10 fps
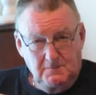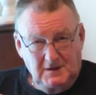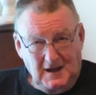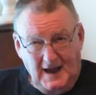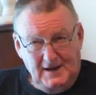
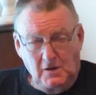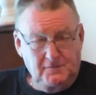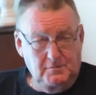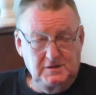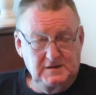But I
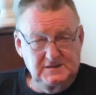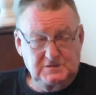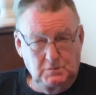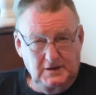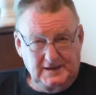know from the years
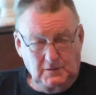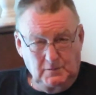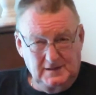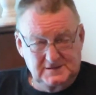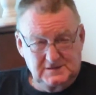of working
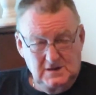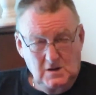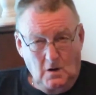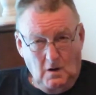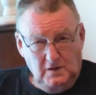with this,
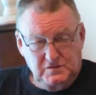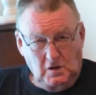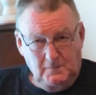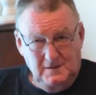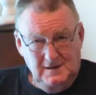our
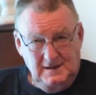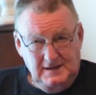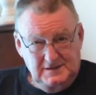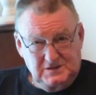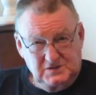job
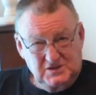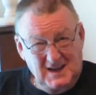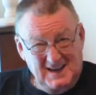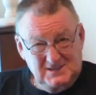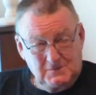is to
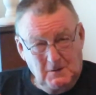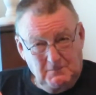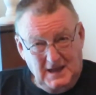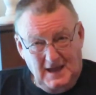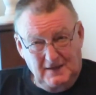change
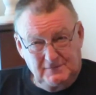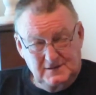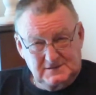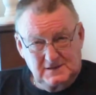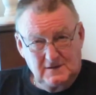
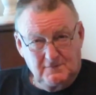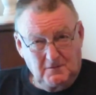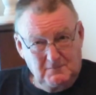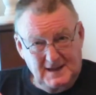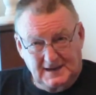behaviors
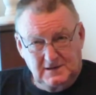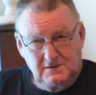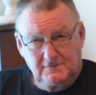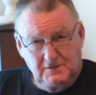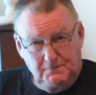from
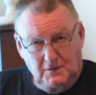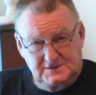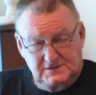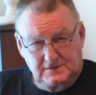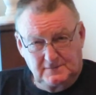negative to
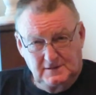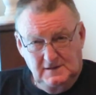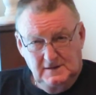positive.